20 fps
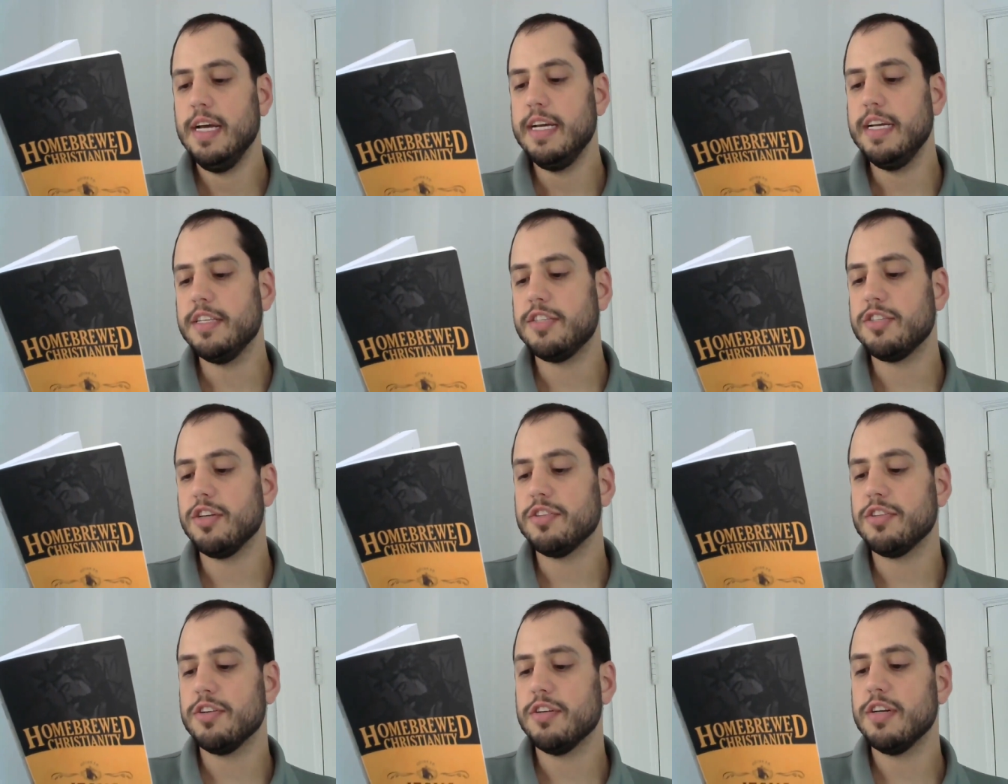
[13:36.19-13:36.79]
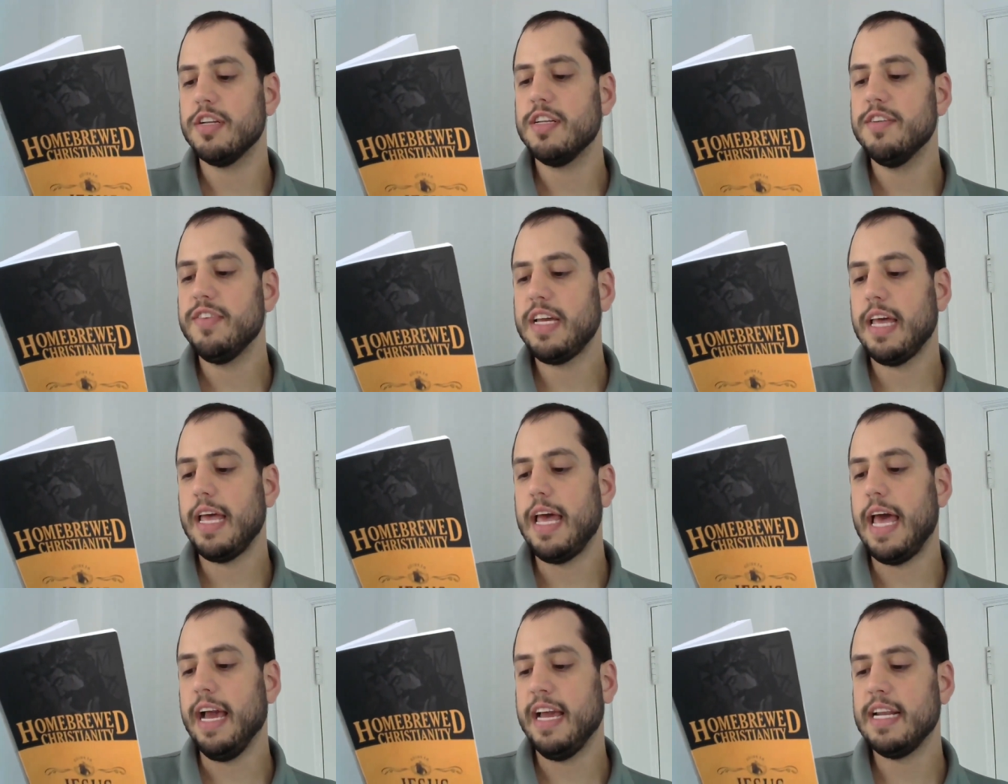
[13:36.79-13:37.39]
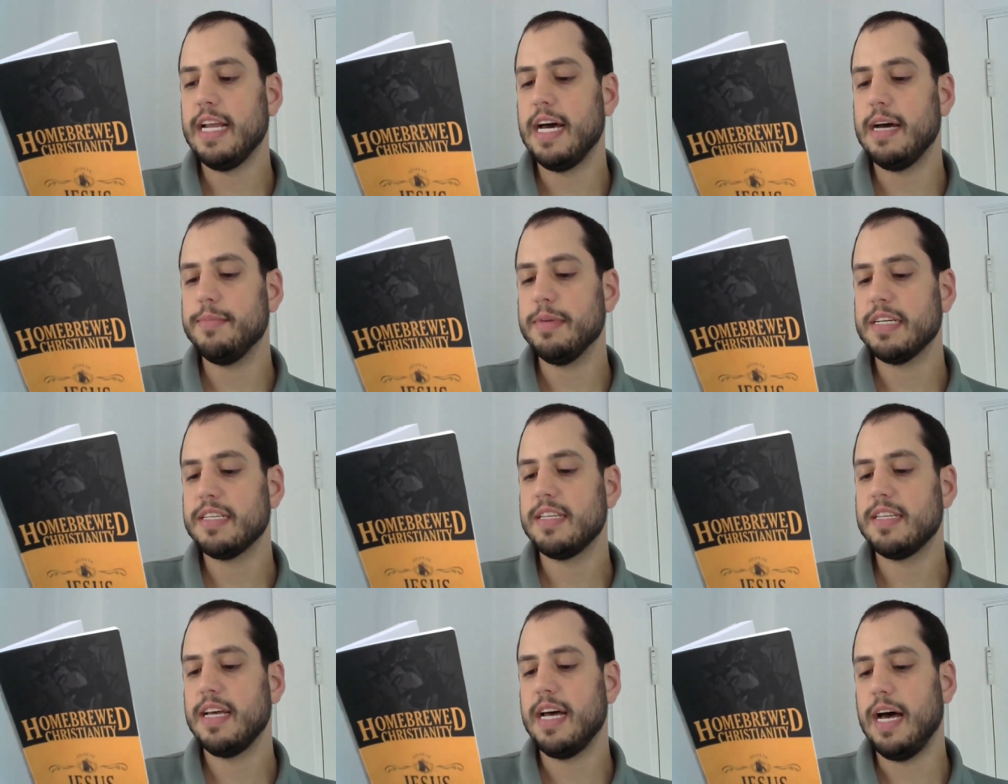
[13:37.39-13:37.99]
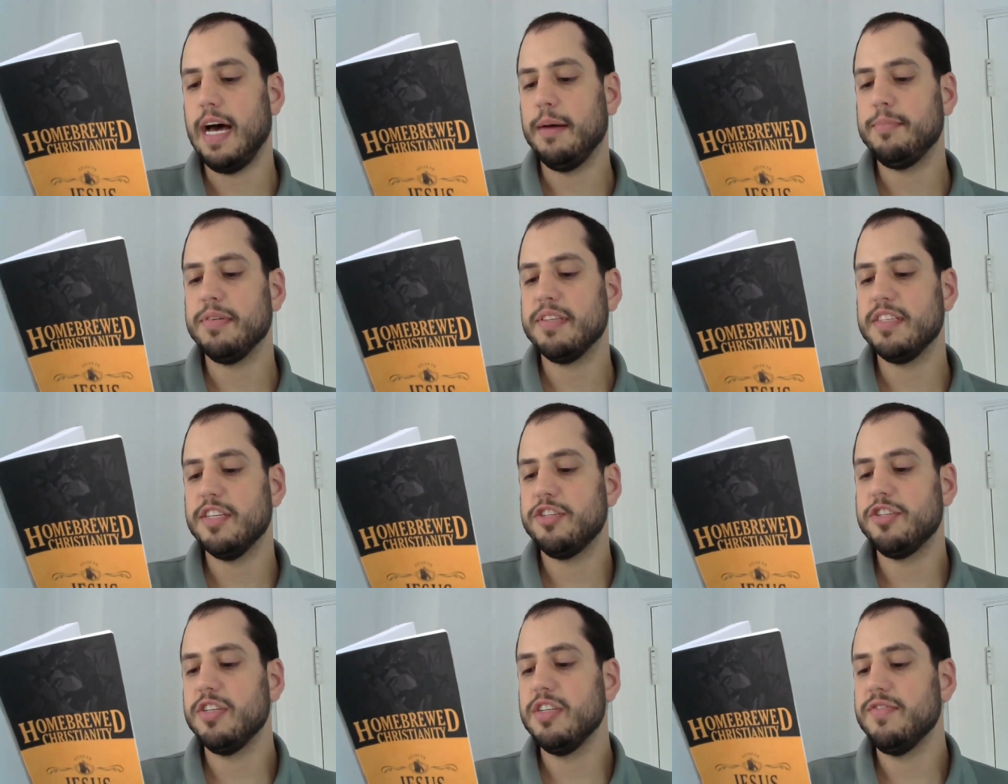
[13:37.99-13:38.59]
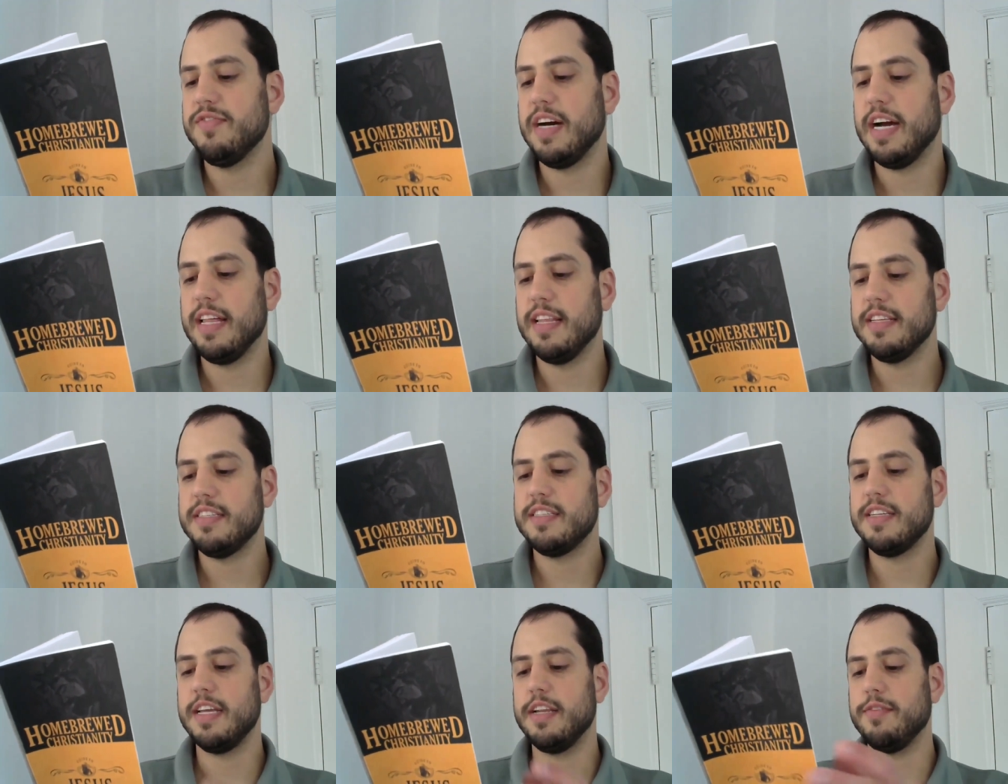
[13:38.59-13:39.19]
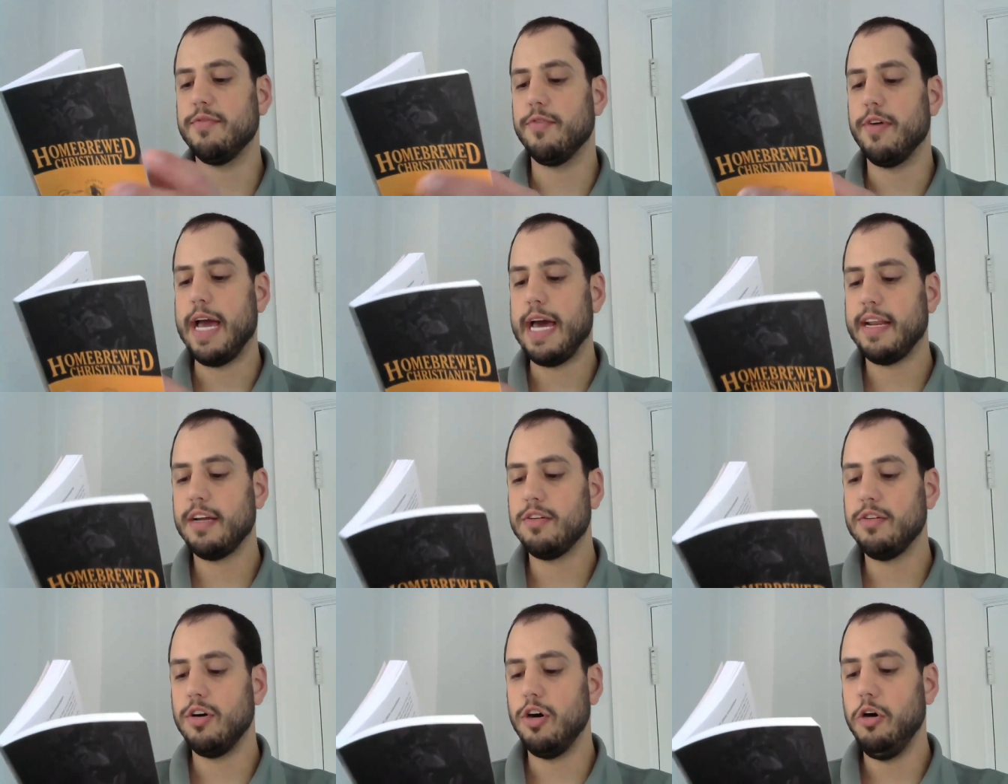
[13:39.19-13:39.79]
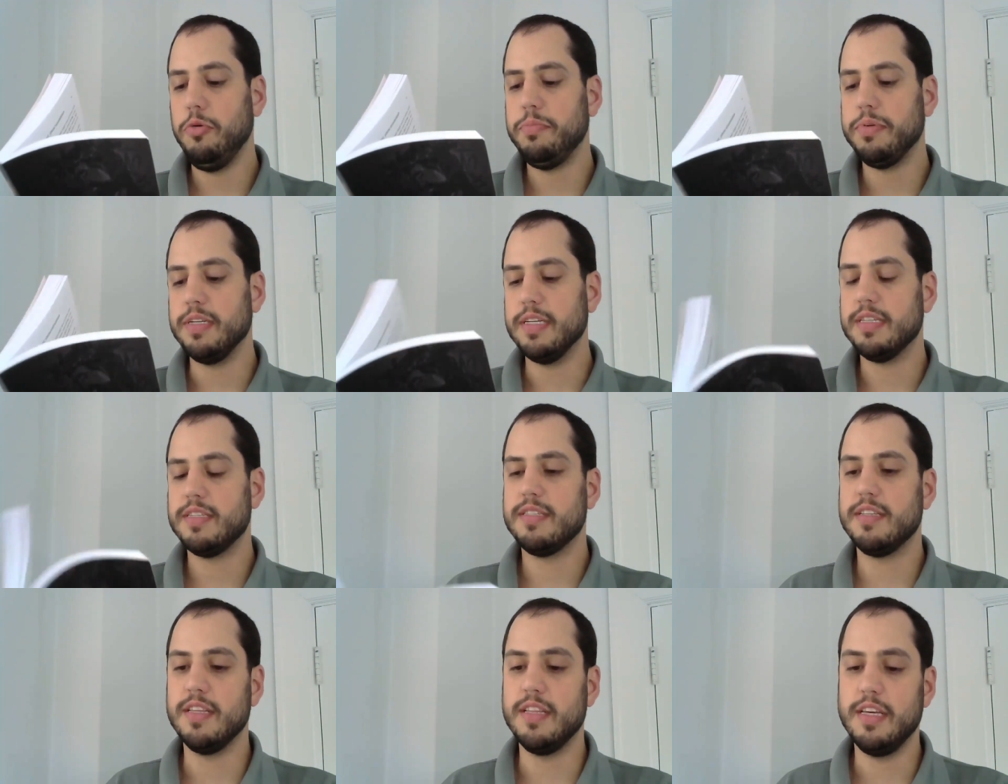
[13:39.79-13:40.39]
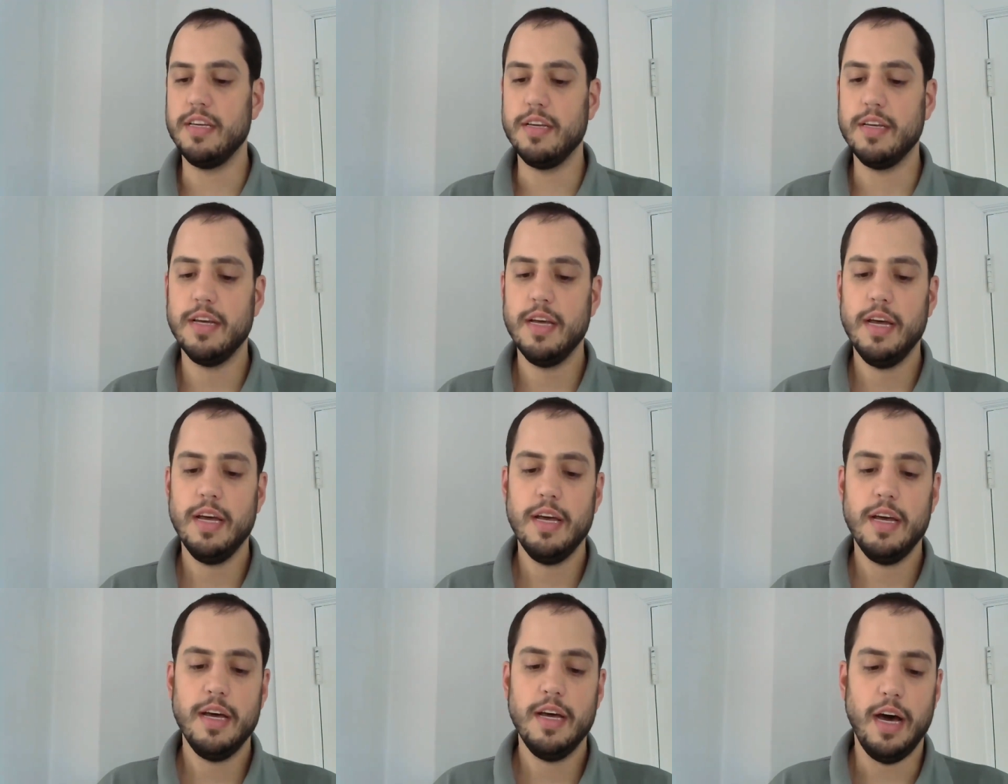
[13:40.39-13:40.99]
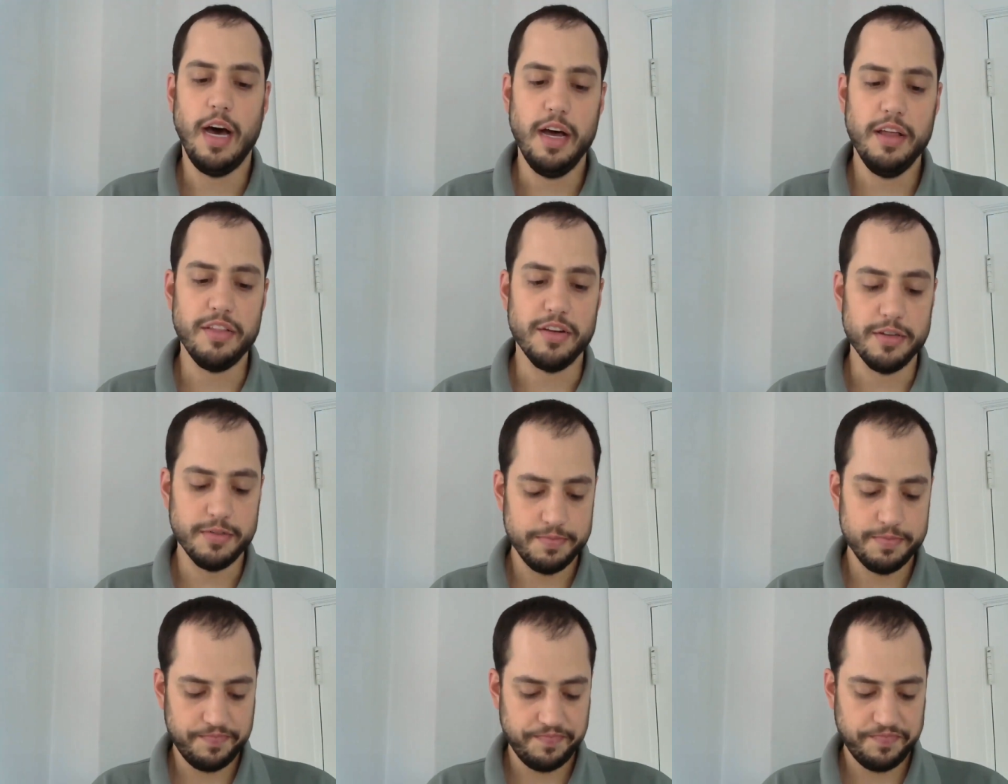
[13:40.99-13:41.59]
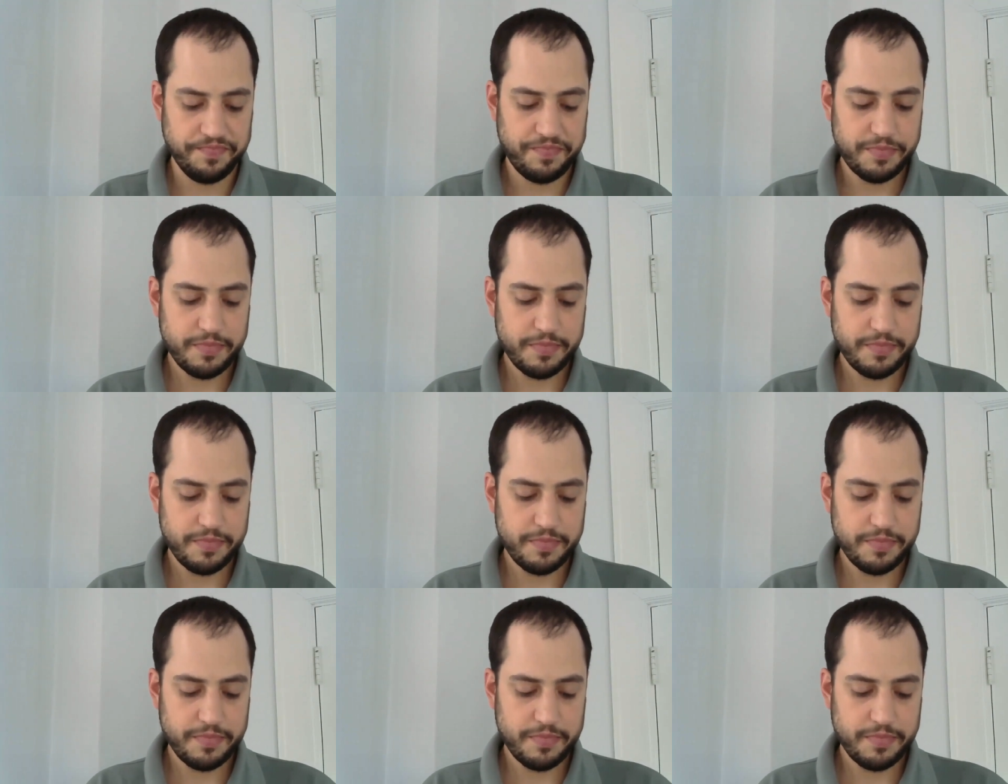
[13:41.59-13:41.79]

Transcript: its alternative economics, opposition to violence, and radical openness to the other,